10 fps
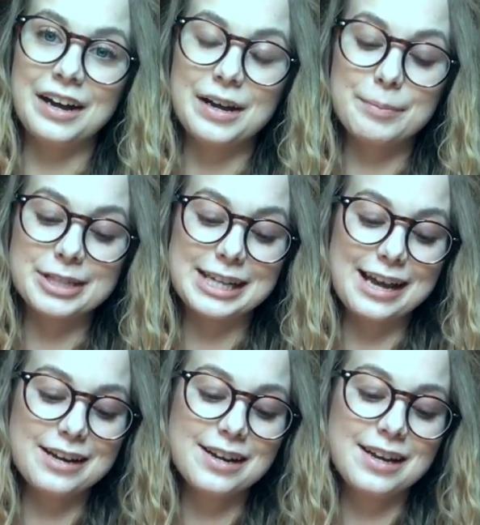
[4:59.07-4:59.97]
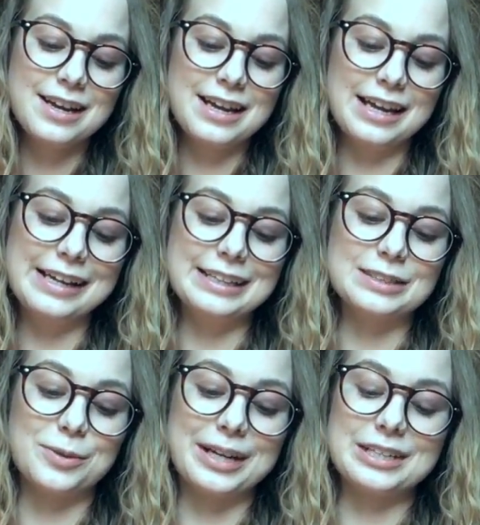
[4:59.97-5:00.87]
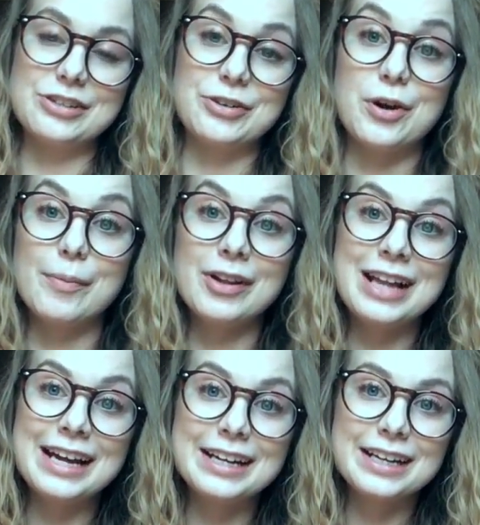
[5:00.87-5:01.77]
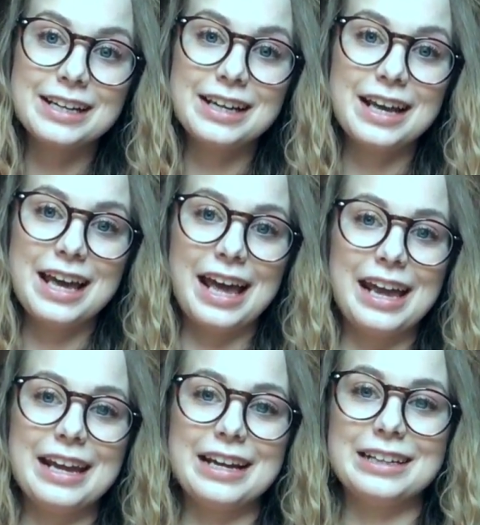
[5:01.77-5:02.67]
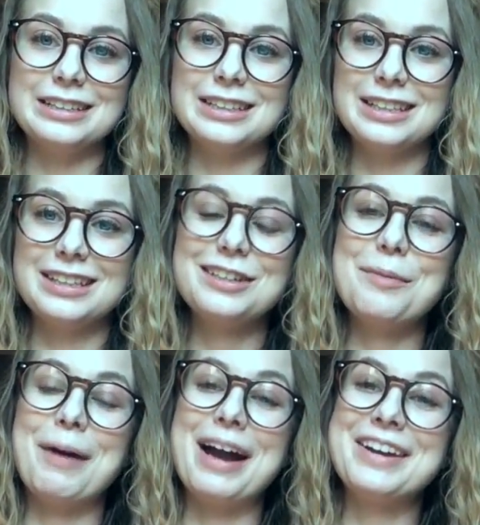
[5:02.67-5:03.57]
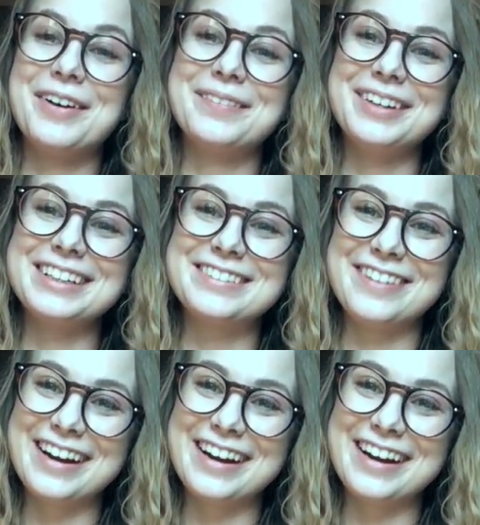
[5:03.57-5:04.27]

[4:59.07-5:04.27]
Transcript: Number 10 is, what is your normal like? And my normal is